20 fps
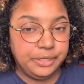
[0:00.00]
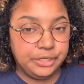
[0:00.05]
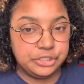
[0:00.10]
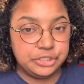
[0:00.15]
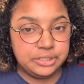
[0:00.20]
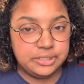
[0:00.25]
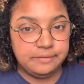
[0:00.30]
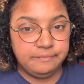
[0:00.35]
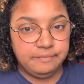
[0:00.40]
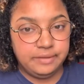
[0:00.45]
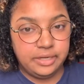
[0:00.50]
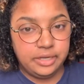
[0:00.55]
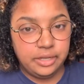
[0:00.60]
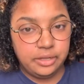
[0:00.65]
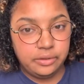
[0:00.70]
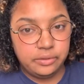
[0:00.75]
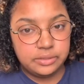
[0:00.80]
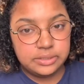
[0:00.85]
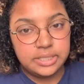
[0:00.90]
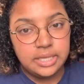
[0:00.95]
and
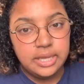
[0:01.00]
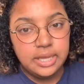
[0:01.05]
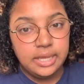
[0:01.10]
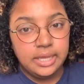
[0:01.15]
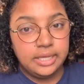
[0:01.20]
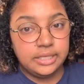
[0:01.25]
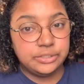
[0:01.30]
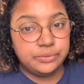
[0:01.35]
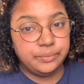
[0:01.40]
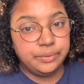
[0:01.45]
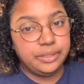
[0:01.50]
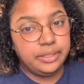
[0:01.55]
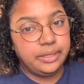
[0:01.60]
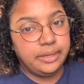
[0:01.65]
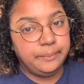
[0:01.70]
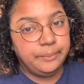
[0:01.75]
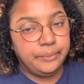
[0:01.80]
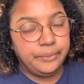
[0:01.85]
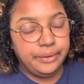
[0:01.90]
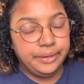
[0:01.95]
videos, it's really
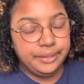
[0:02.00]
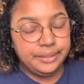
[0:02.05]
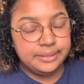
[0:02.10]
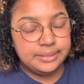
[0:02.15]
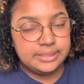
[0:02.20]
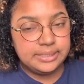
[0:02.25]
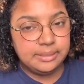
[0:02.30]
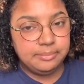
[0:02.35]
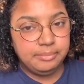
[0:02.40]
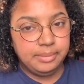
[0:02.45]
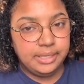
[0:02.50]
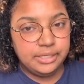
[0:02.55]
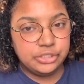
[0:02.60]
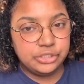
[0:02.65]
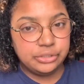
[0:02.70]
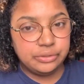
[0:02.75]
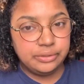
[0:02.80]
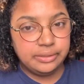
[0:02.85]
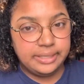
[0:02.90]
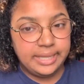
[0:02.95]
important to make
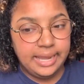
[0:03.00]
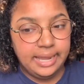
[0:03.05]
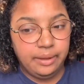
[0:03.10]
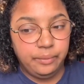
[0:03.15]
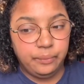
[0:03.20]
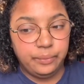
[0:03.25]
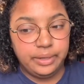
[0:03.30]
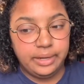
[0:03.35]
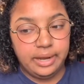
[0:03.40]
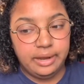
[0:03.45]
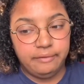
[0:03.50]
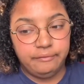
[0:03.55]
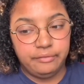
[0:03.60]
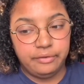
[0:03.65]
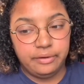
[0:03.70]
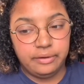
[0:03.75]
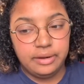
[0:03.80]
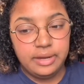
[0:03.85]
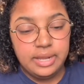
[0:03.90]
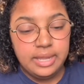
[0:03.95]
sure that
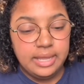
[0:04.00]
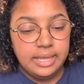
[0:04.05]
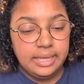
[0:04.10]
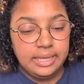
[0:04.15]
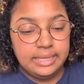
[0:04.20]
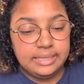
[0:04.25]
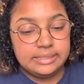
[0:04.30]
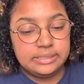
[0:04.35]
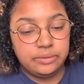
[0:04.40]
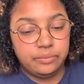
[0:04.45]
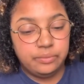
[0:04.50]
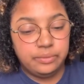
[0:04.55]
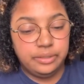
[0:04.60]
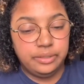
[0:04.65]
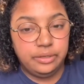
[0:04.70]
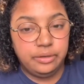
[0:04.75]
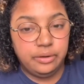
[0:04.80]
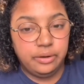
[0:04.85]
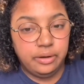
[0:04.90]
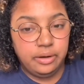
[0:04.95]
whatever is on
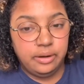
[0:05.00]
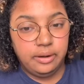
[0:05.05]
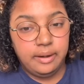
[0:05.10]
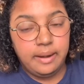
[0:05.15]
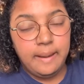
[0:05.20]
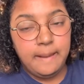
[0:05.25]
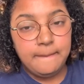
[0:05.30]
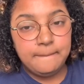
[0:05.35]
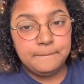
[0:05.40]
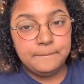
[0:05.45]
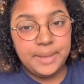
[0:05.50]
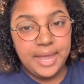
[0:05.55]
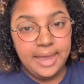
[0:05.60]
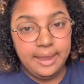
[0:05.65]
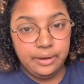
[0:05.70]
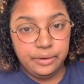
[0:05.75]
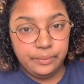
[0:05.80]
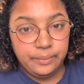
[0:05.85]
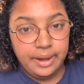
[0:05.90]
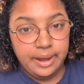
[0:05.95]
your
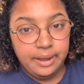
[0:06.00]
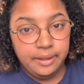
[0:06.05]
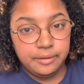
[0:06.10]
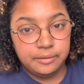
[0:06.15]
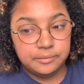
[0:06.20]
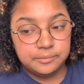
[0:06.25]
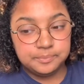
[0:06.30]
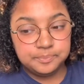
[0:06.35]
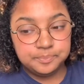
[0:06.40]
background,